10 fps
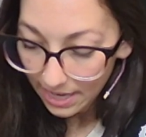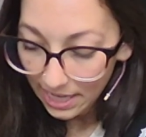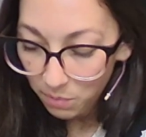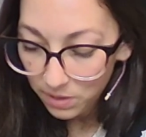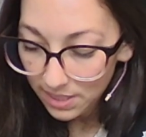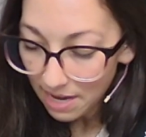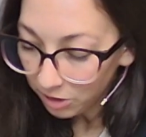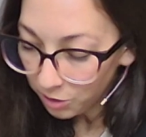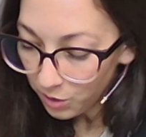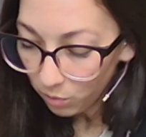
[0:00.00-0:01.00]
He was
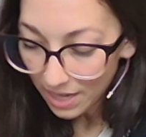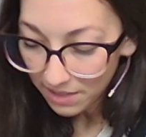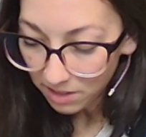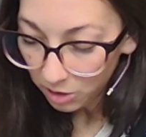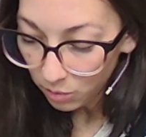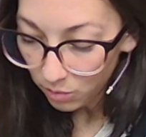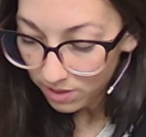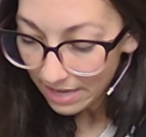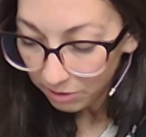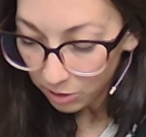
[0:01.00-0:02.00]
never so resolute,
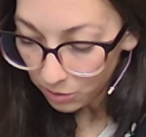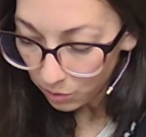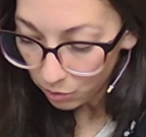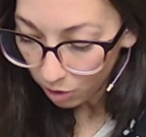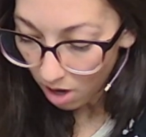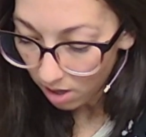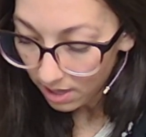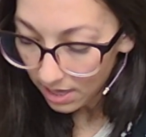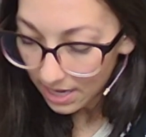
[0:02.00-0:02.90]
never so strong,